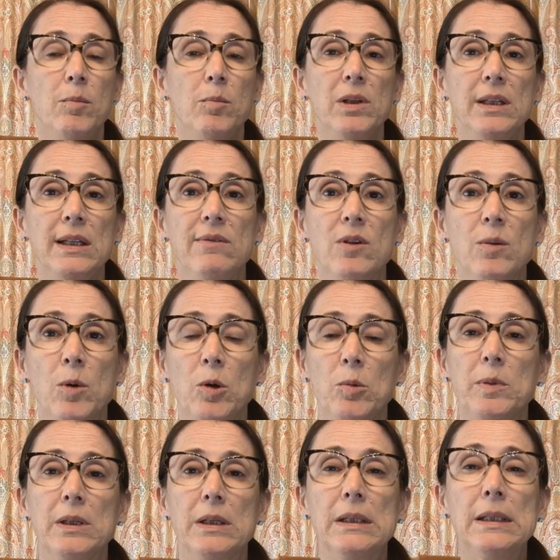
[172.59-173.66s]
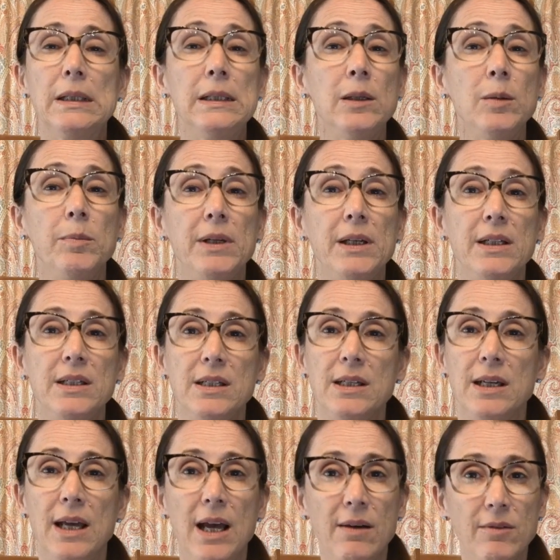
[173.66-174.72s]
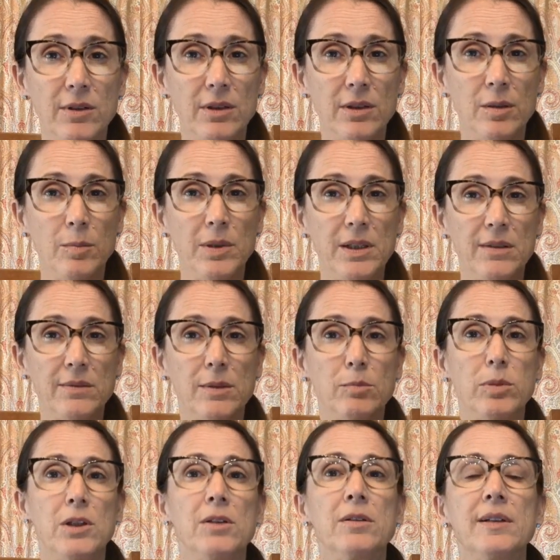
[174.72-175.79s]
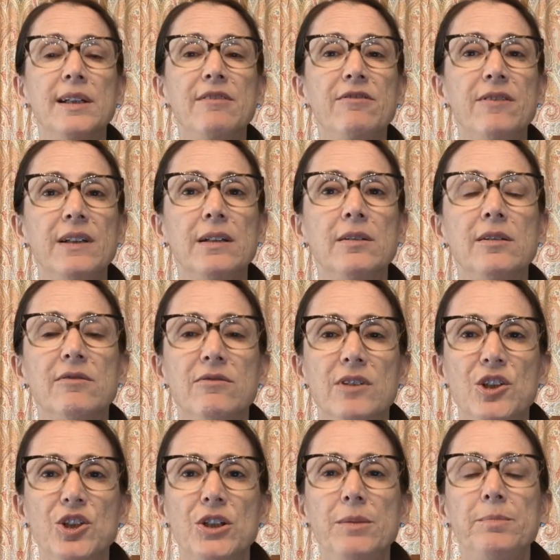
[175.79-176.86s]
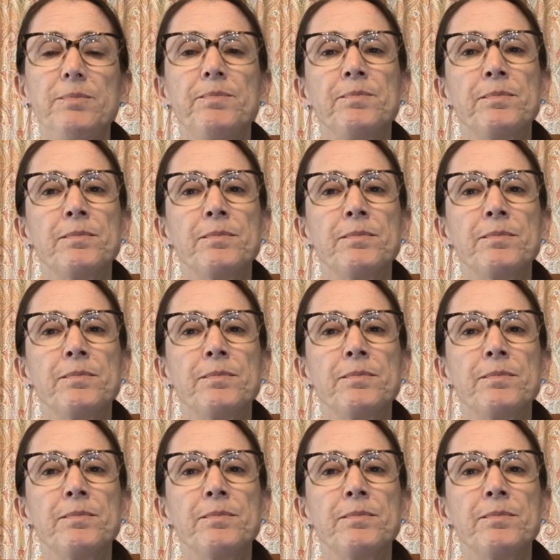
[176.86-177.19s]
but leave them open a little bit to have a little bit of a blurry field of vision.